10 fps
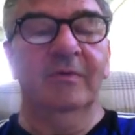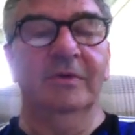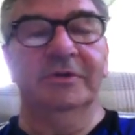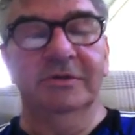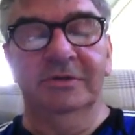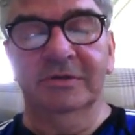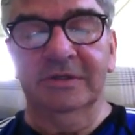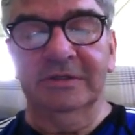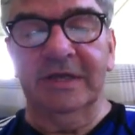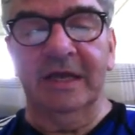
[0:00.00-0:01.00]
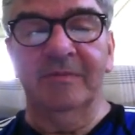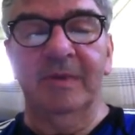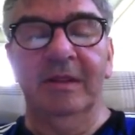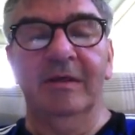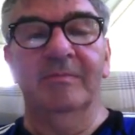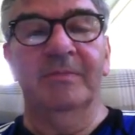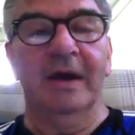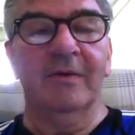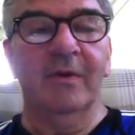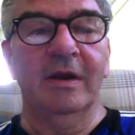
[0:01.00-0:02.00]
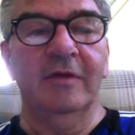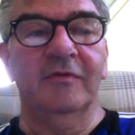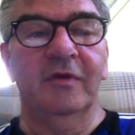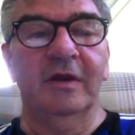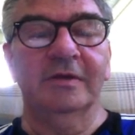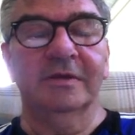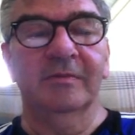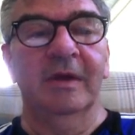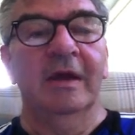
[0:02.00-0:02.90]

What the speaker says: which is just to send me them back when you've finished them.